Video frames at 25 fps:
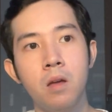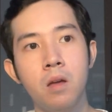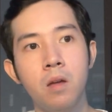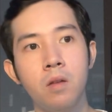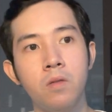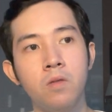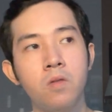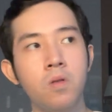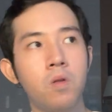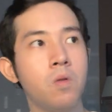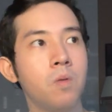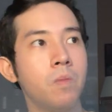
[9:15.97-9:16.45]

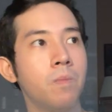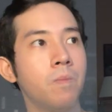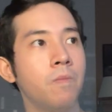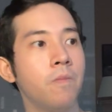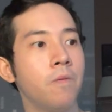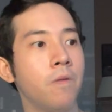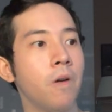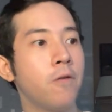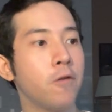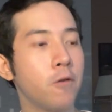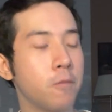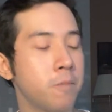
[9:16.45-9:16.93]
So
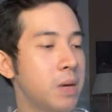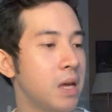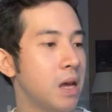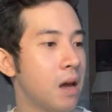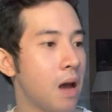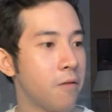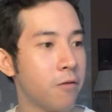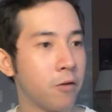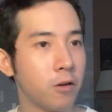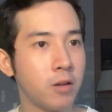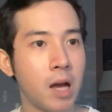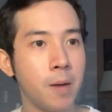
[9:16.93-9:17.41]
for me,
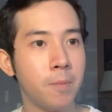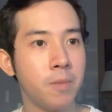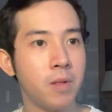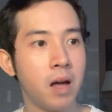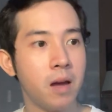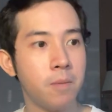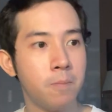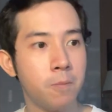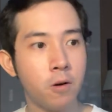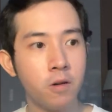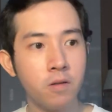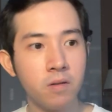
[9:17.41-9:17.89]
for example,
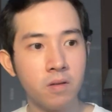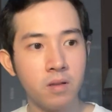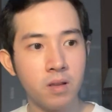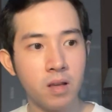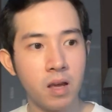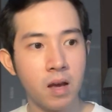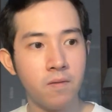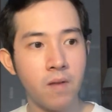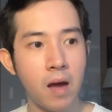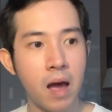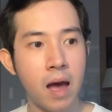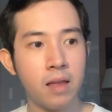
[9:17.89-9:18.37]
I personally
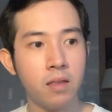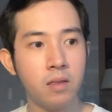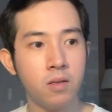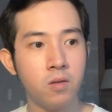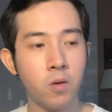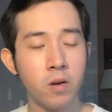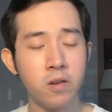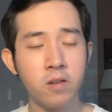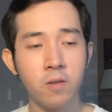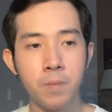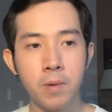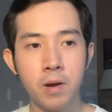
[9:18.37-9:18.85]
have had to
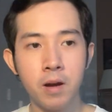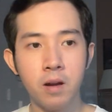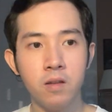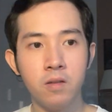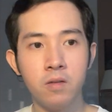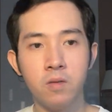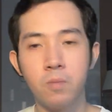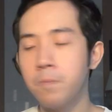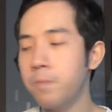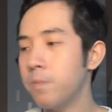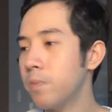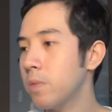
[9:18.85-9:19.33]

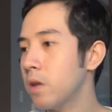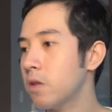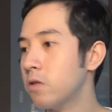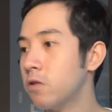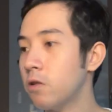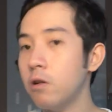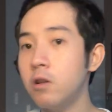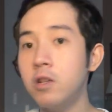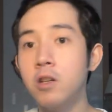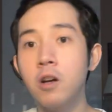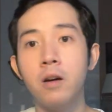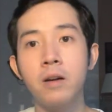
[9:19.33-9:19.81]
experience
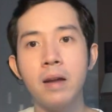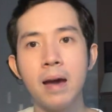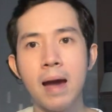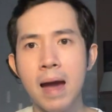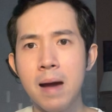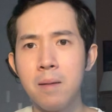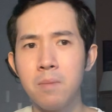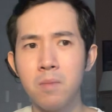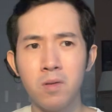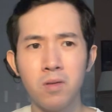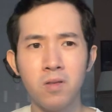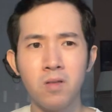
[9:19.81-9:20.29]
searching on
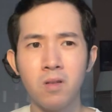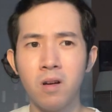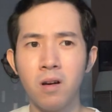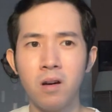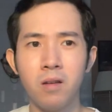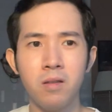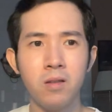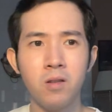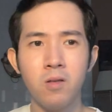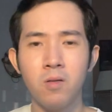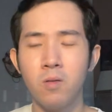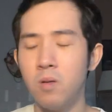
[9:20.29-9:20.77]

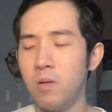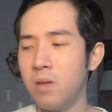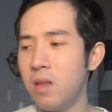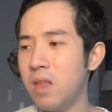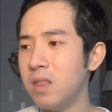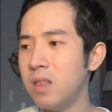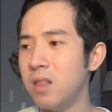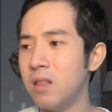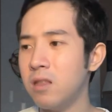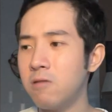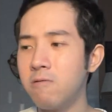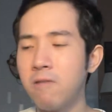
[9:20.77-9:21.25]
Amazon,
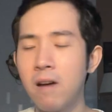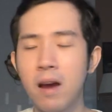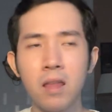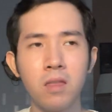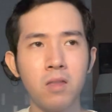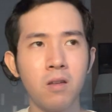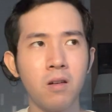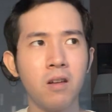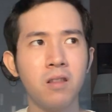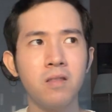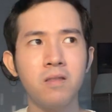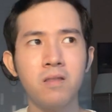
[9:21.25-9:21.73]
and trying
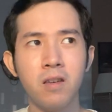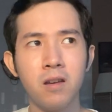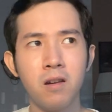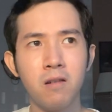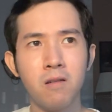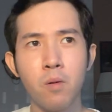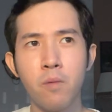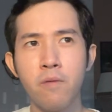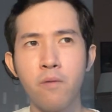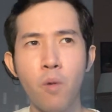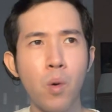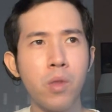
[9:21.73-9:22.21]
to
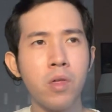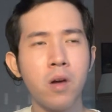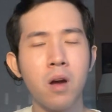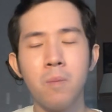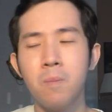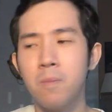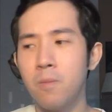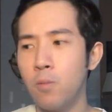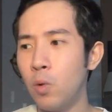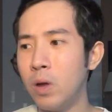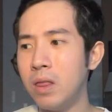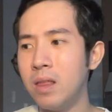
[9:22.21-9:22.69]
consider whether
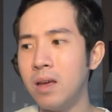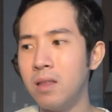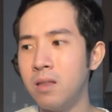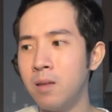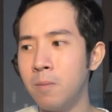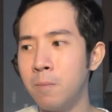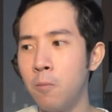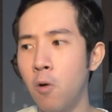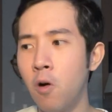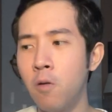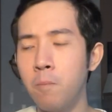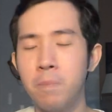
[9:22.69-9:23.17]
I'm willing to
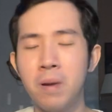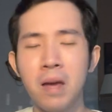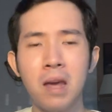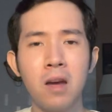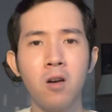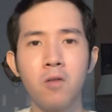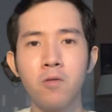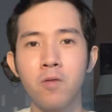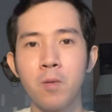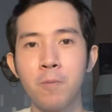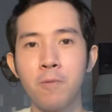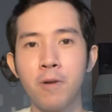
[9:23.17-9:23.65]
pay
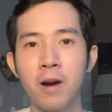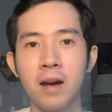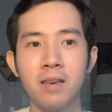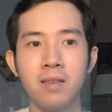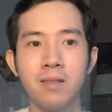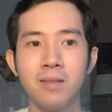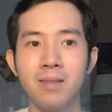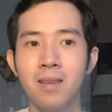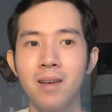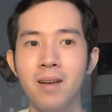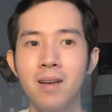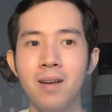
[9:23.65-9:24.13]

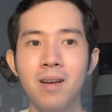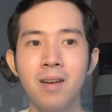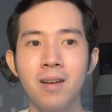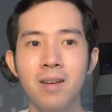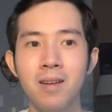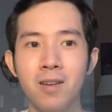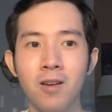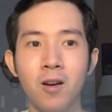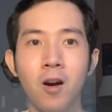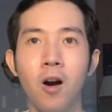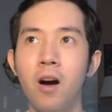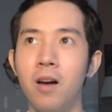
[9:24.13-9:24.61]
overpriced
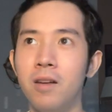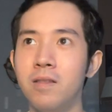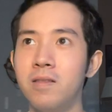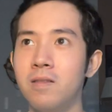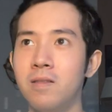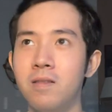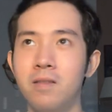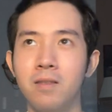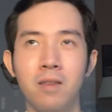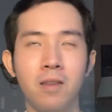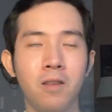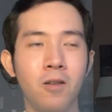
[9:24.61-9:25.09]

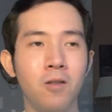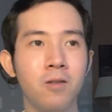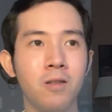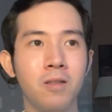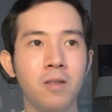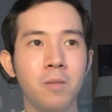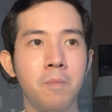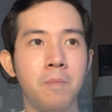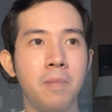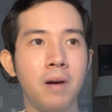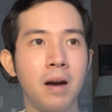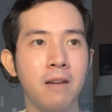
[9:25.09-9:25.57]
costs in order
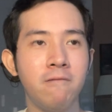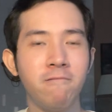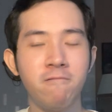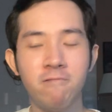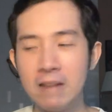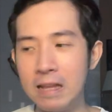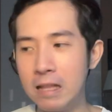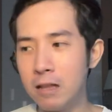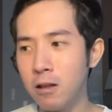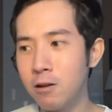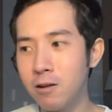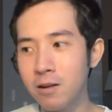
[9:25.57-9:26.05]
to
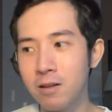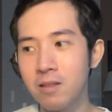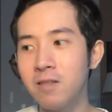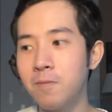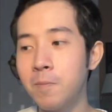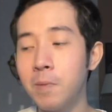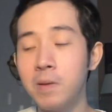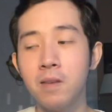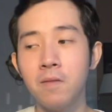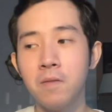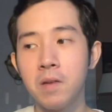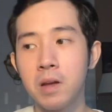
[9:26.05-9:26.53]
learn
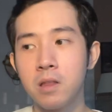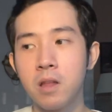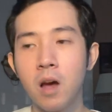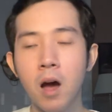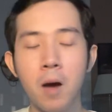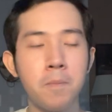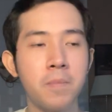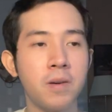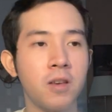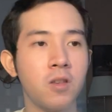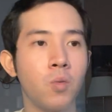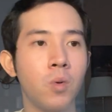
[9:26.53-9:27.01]
specific
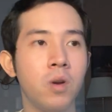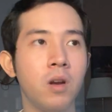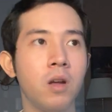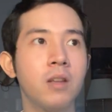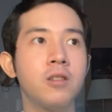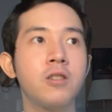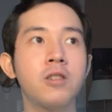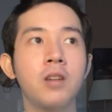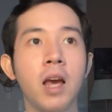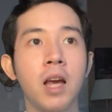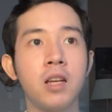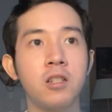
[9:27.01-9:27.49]
topics, when
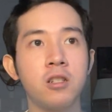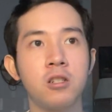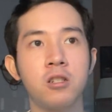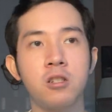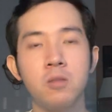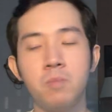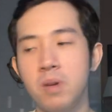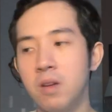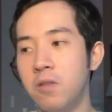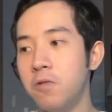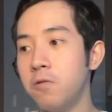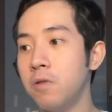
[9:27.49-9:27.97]
education
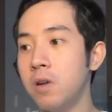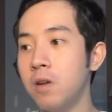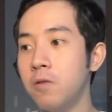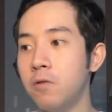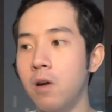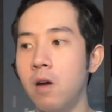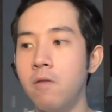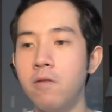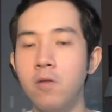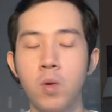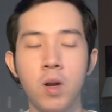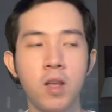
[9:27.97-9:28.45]
should be free for
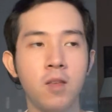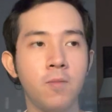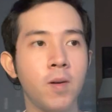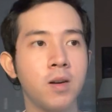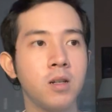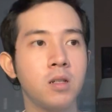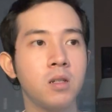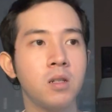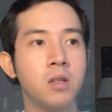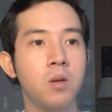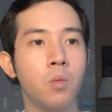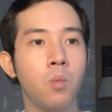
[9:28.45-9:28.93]
everyone,
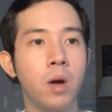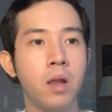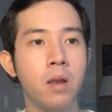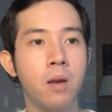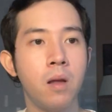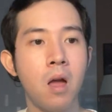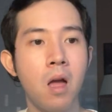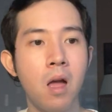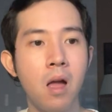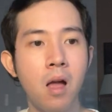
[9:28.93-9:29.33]
especially when